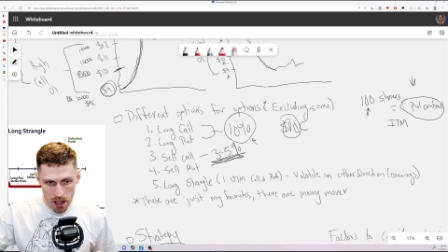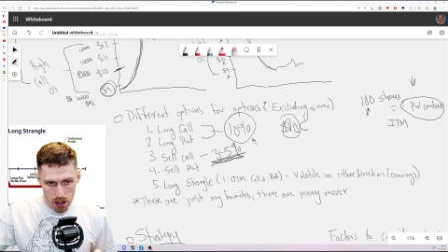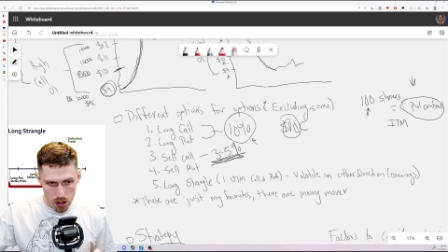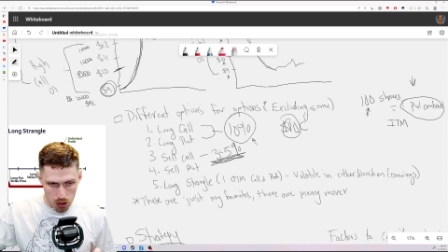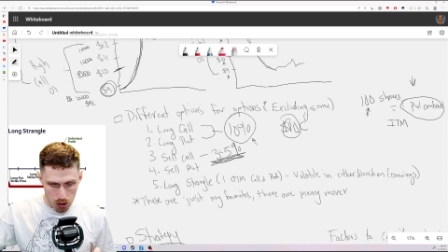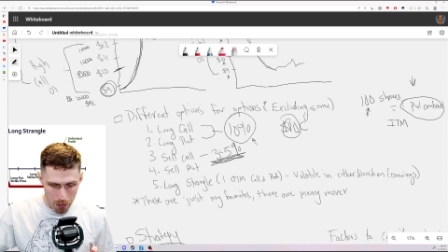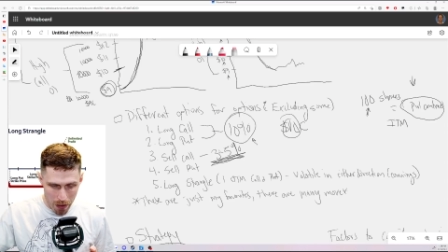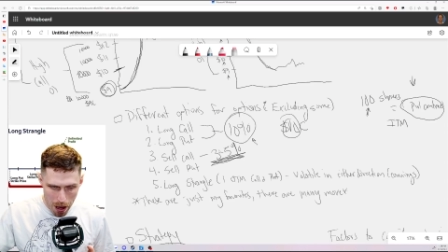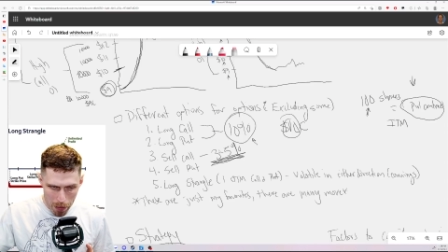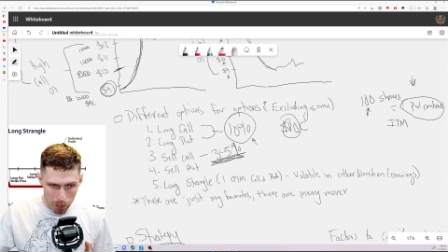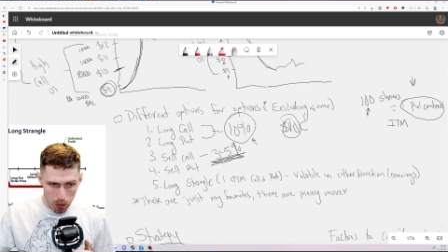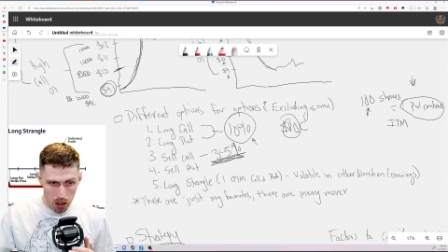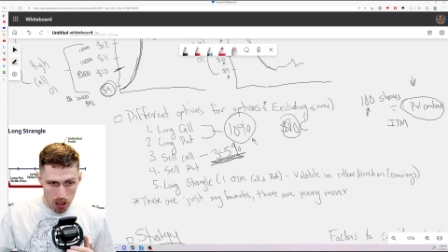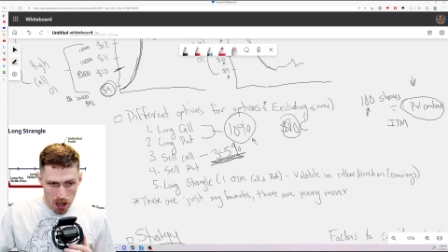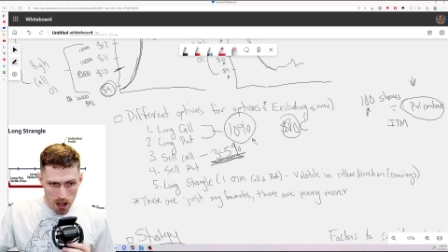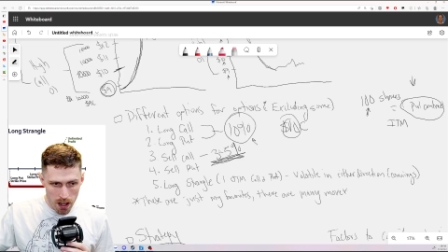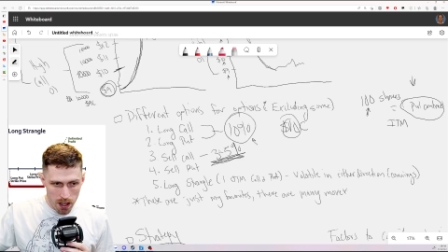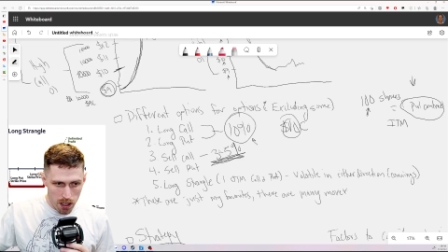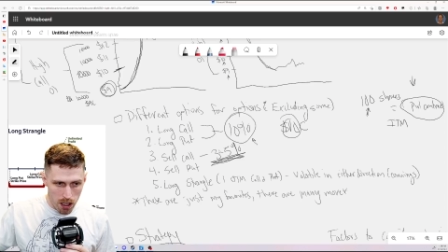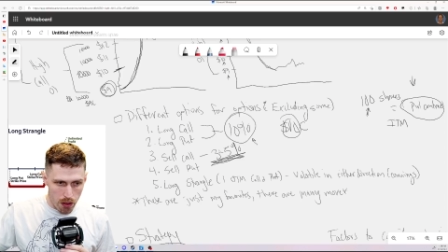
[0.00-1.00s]
Just
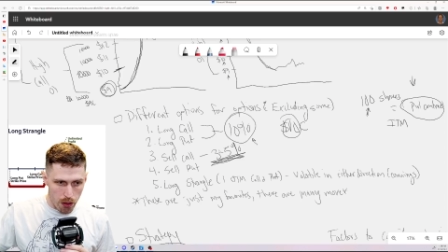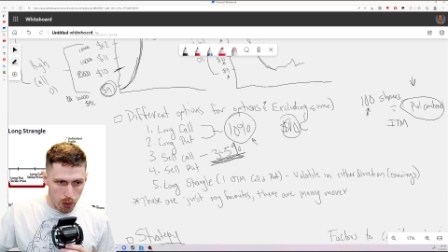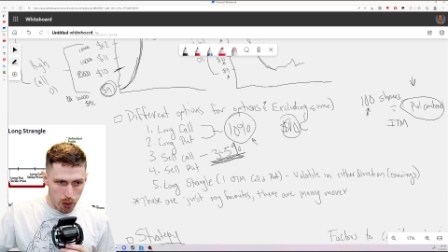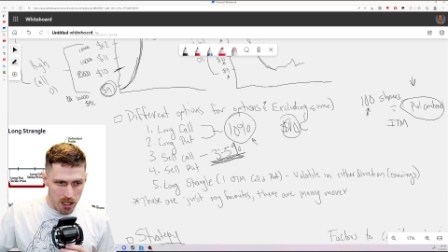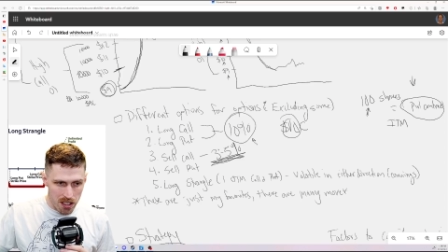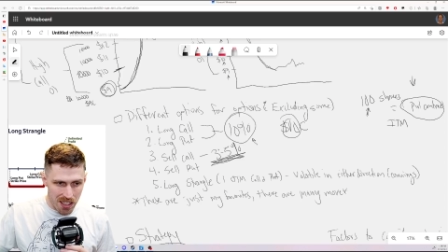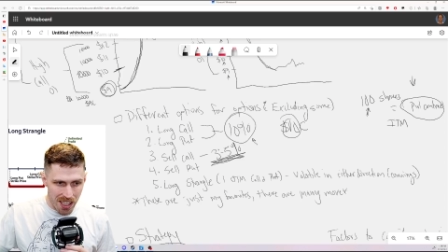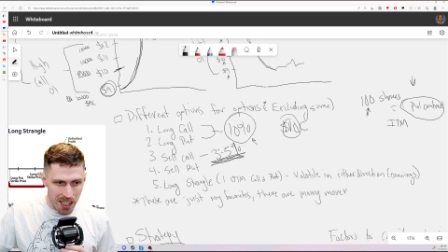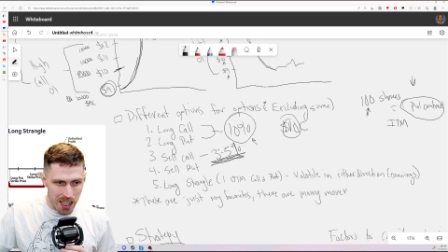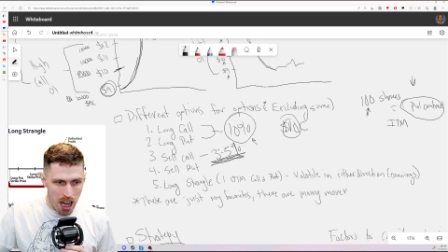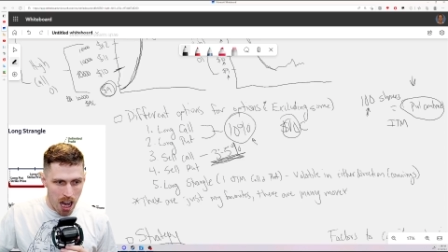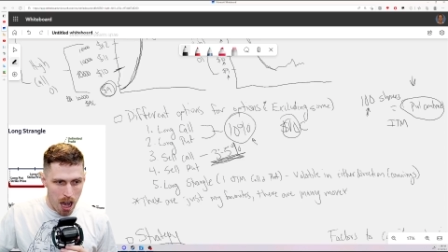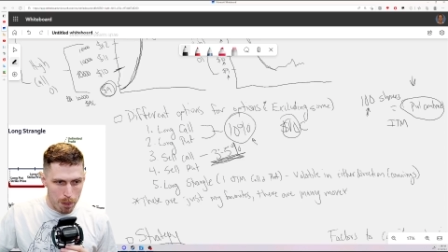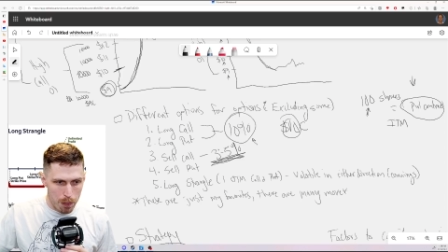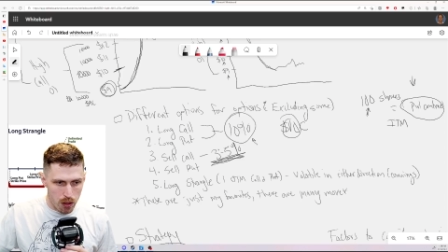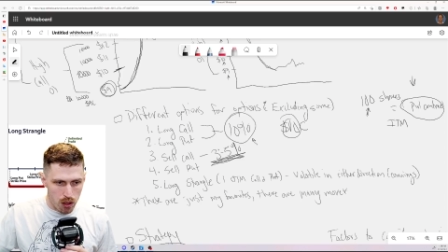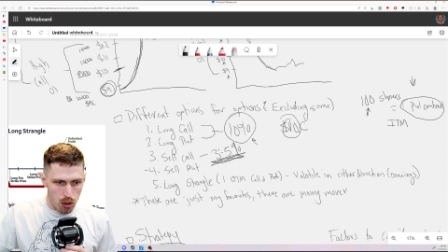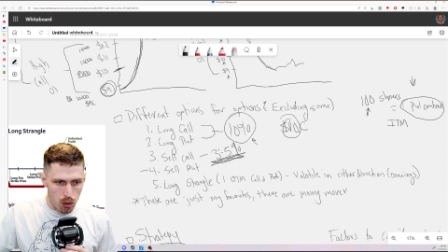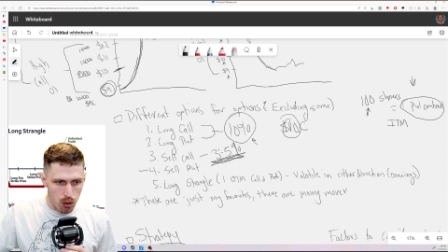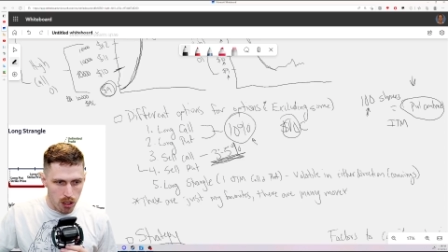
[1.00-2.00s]
remember that there is that
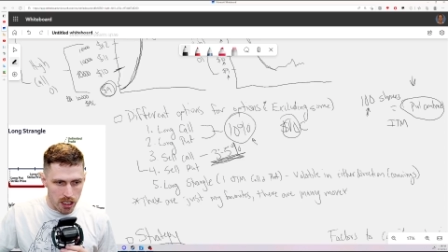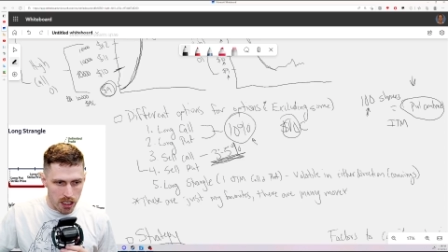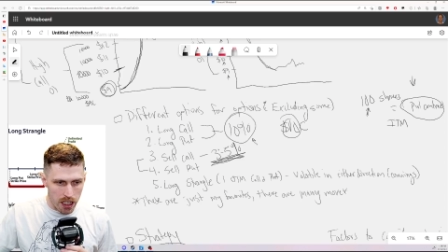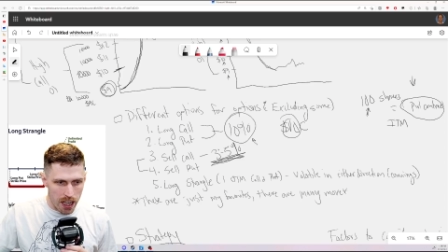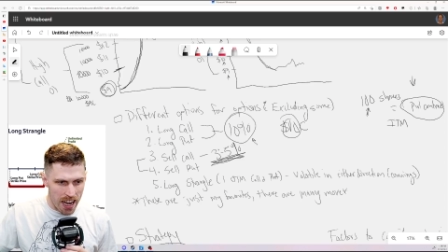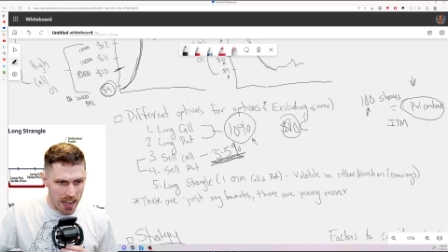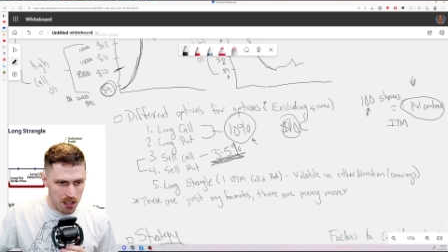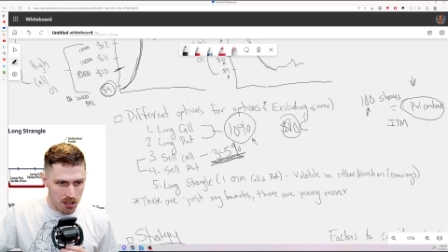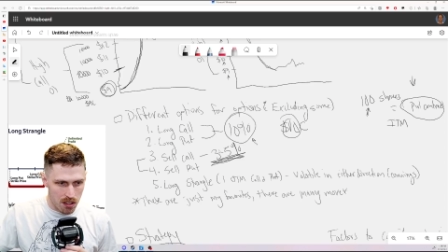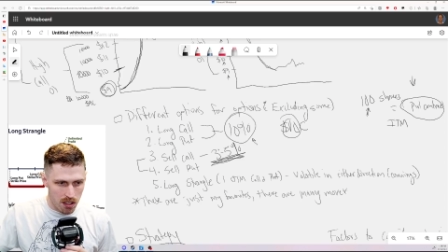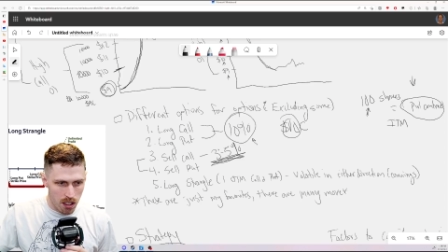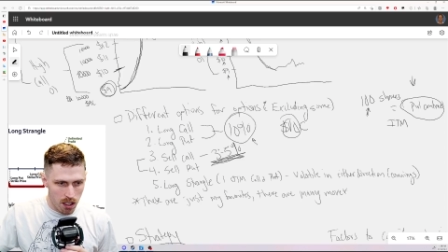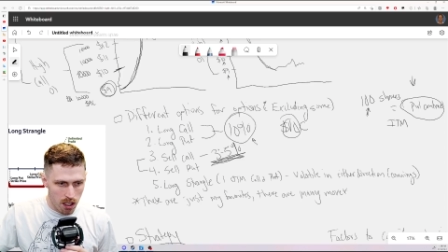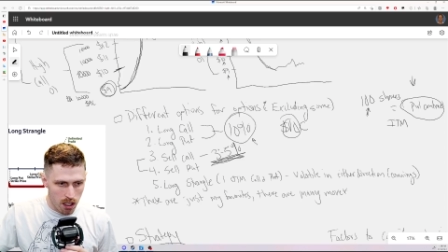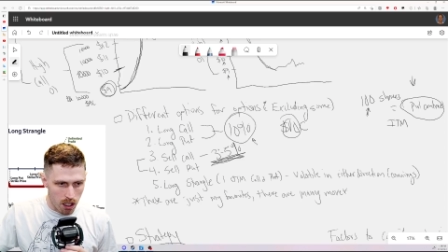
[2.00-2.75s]
opportunity cost